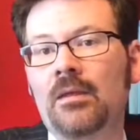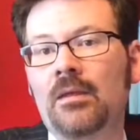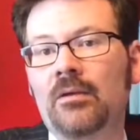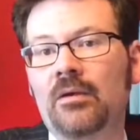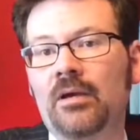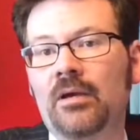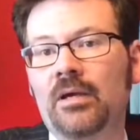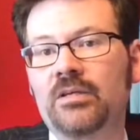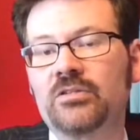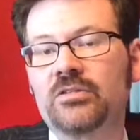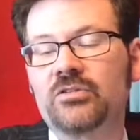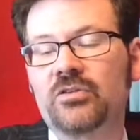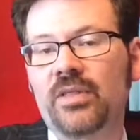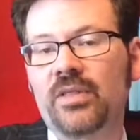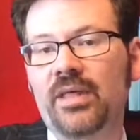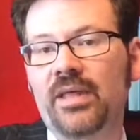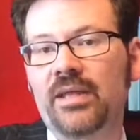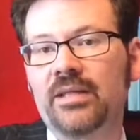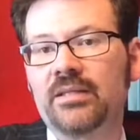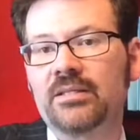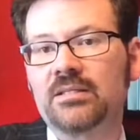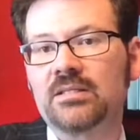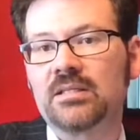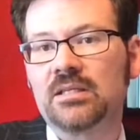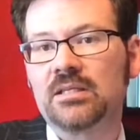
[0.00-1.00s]
Okay, so that
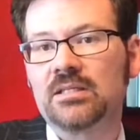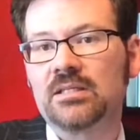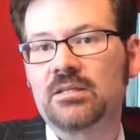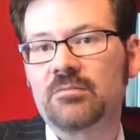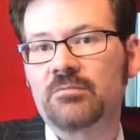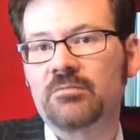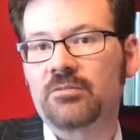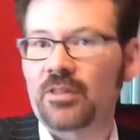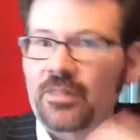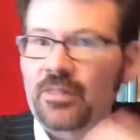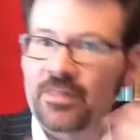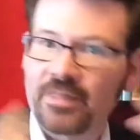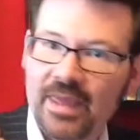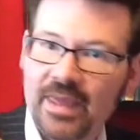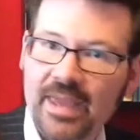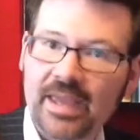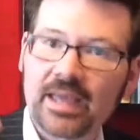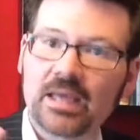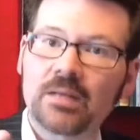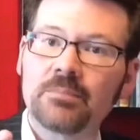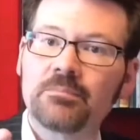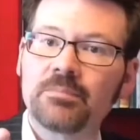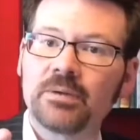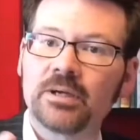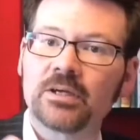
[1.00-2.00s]
it's something that they
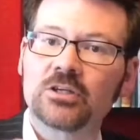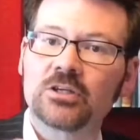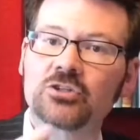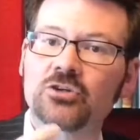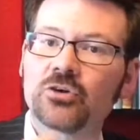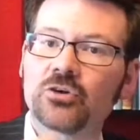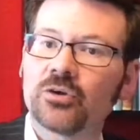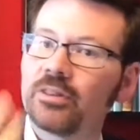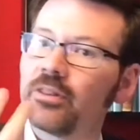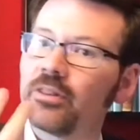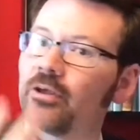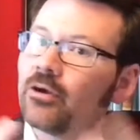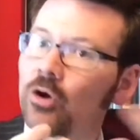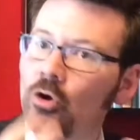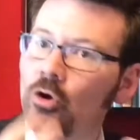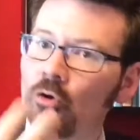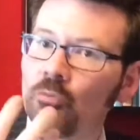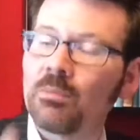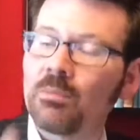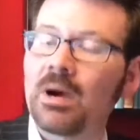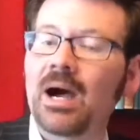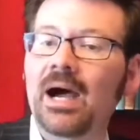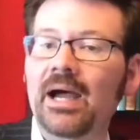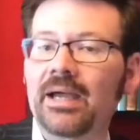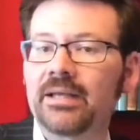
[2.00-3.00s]
can picture in their own
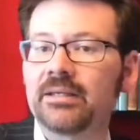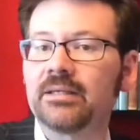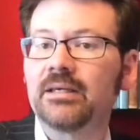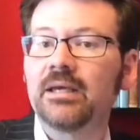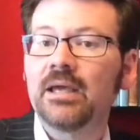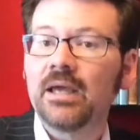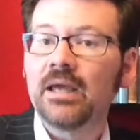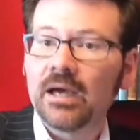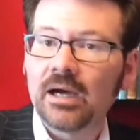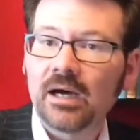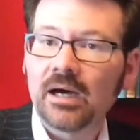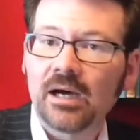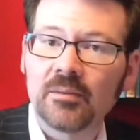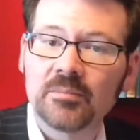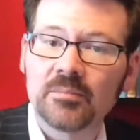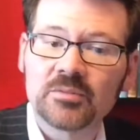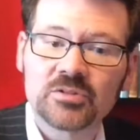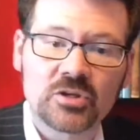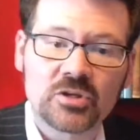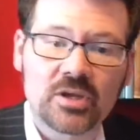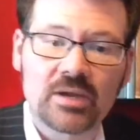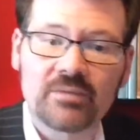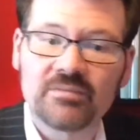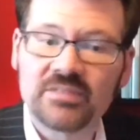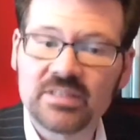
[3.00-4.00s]
mind. So
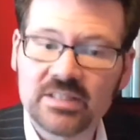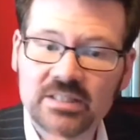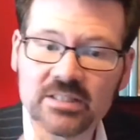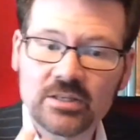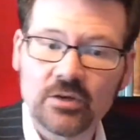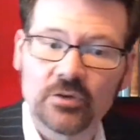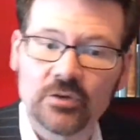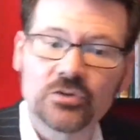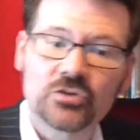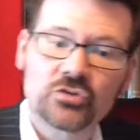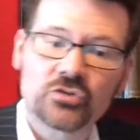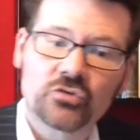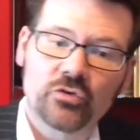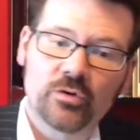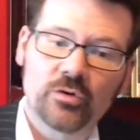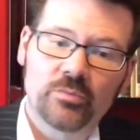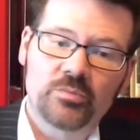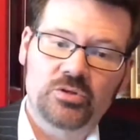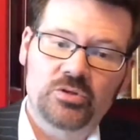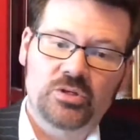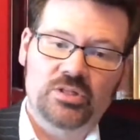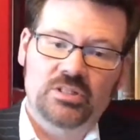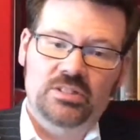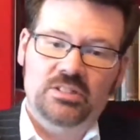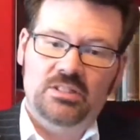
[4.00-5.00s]
you have detailed
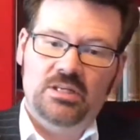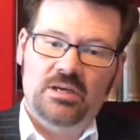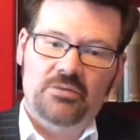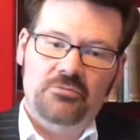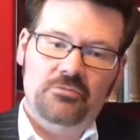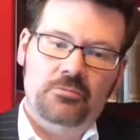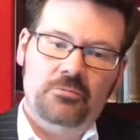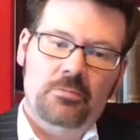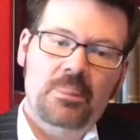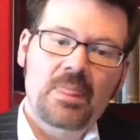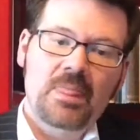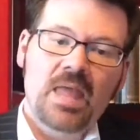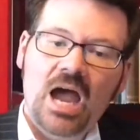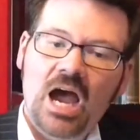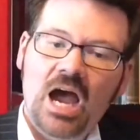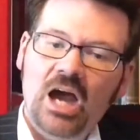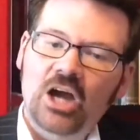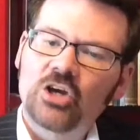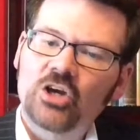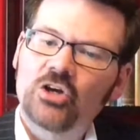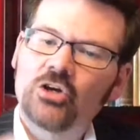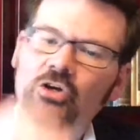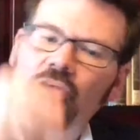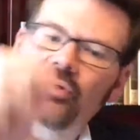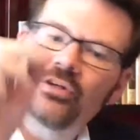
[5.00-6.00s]
description and stuff. A
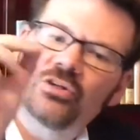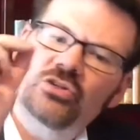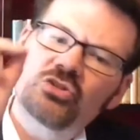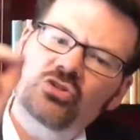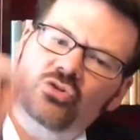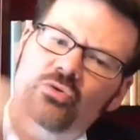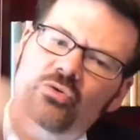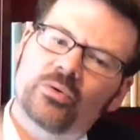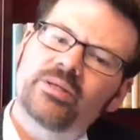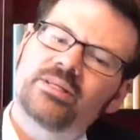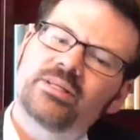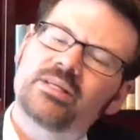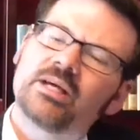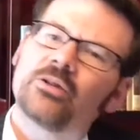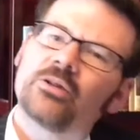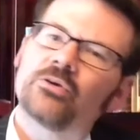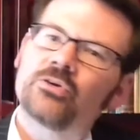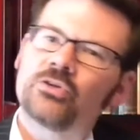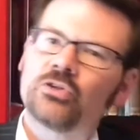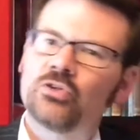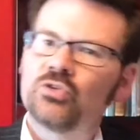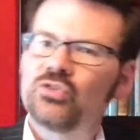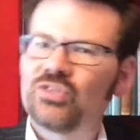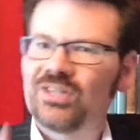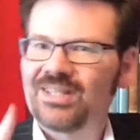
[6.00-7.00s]
good storyteller
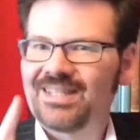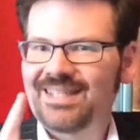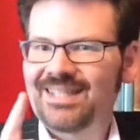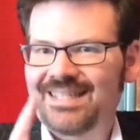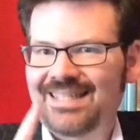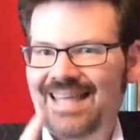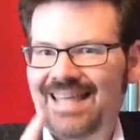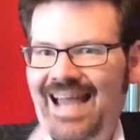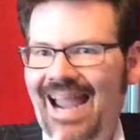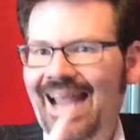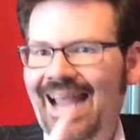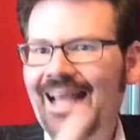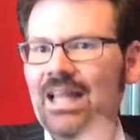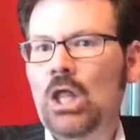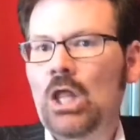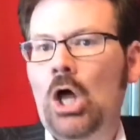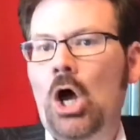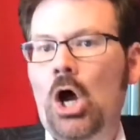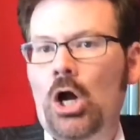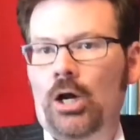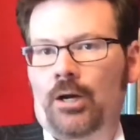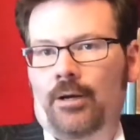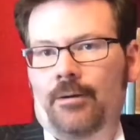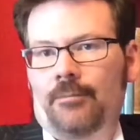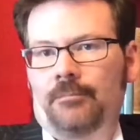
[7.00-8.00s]
uses
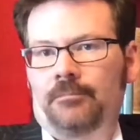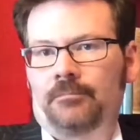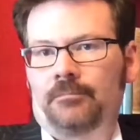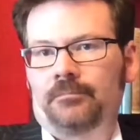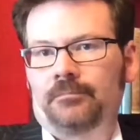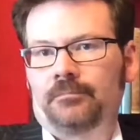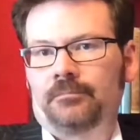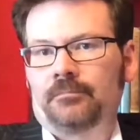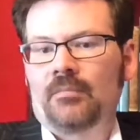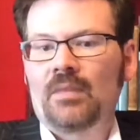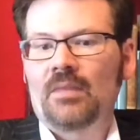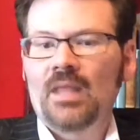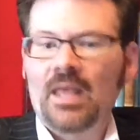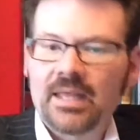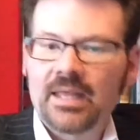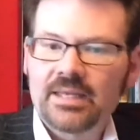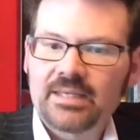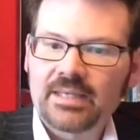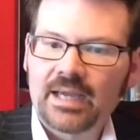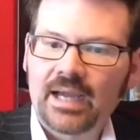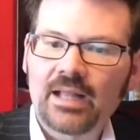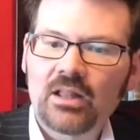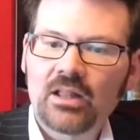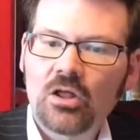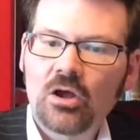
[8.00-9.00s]
dialogue
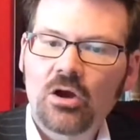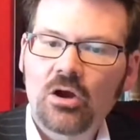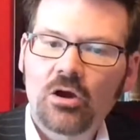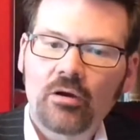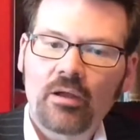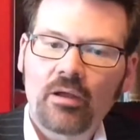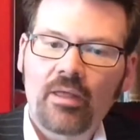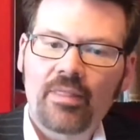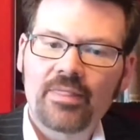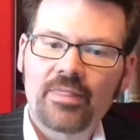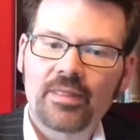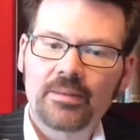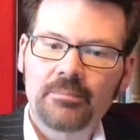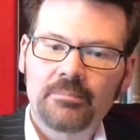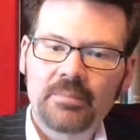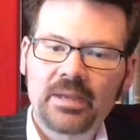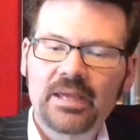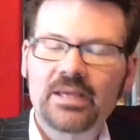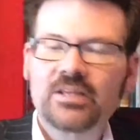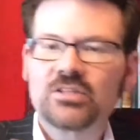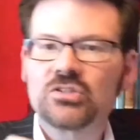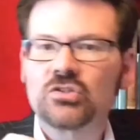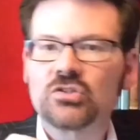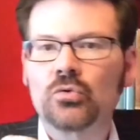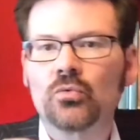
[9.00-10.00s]
that
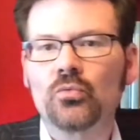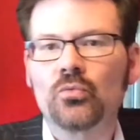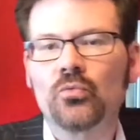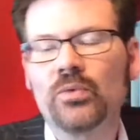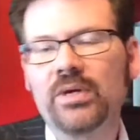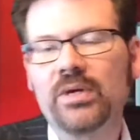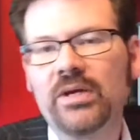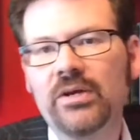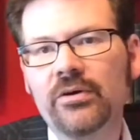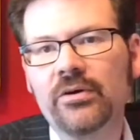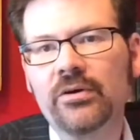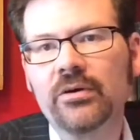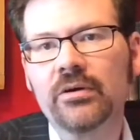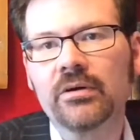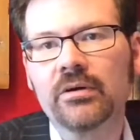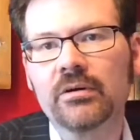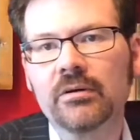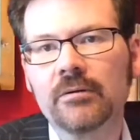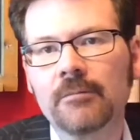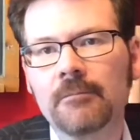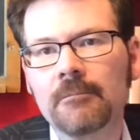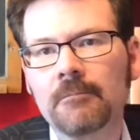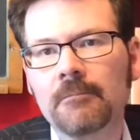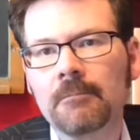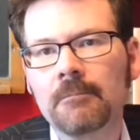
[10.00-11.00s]
makes the reader
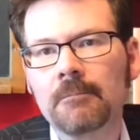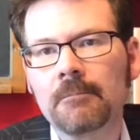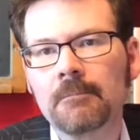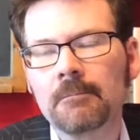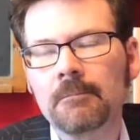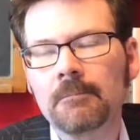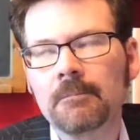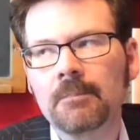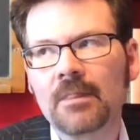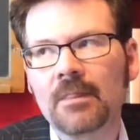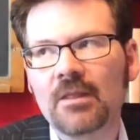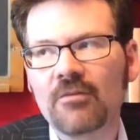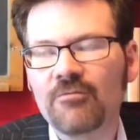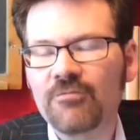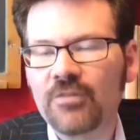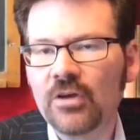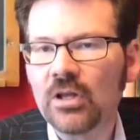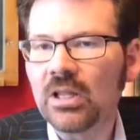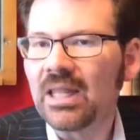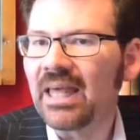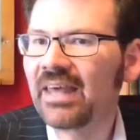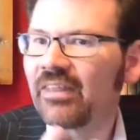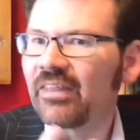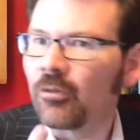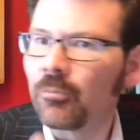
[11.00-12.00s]
feel
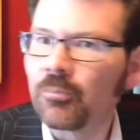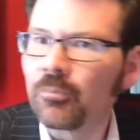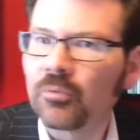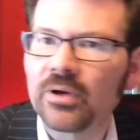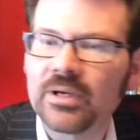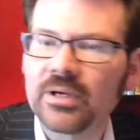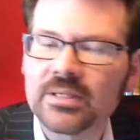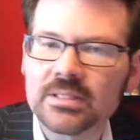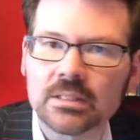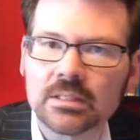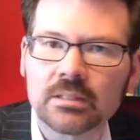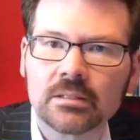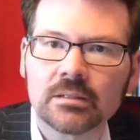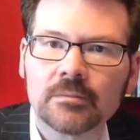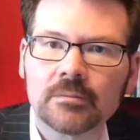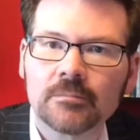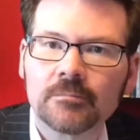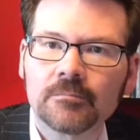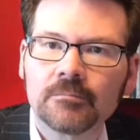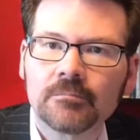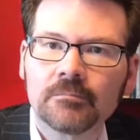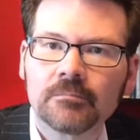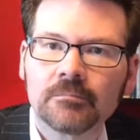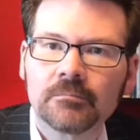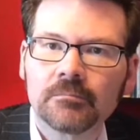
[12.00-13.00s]
like they're present,
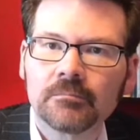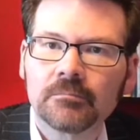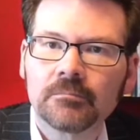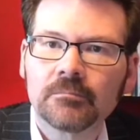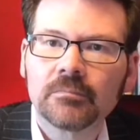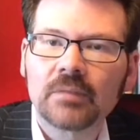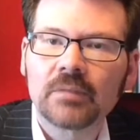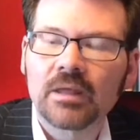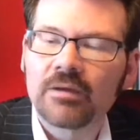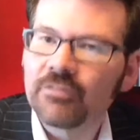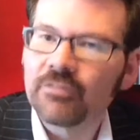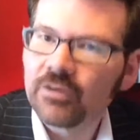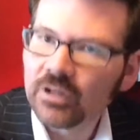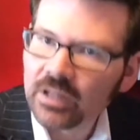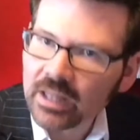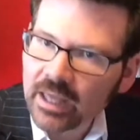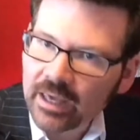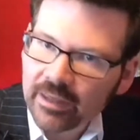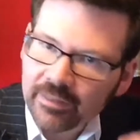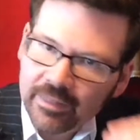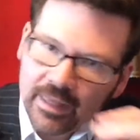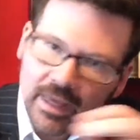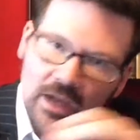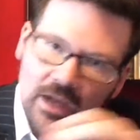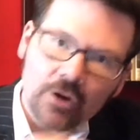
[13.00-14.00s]
feel
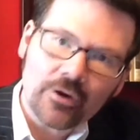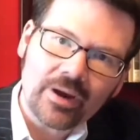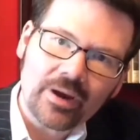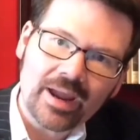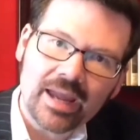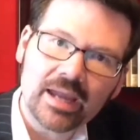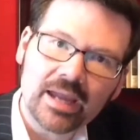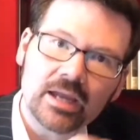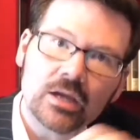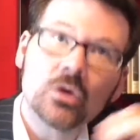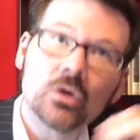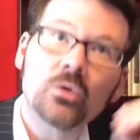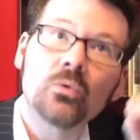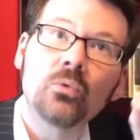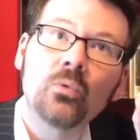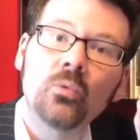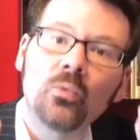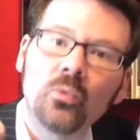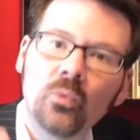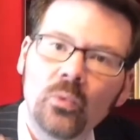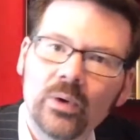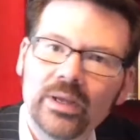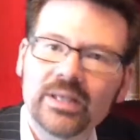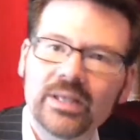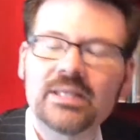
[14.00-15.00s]
like they are a
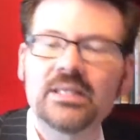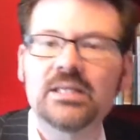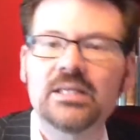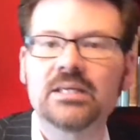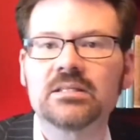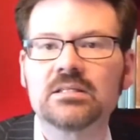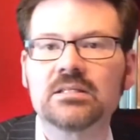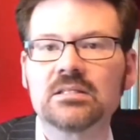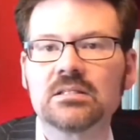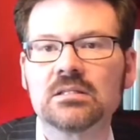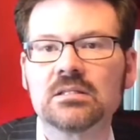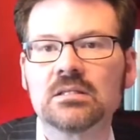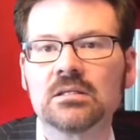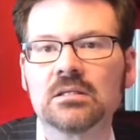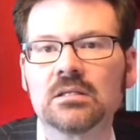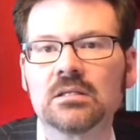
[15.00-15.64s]
witness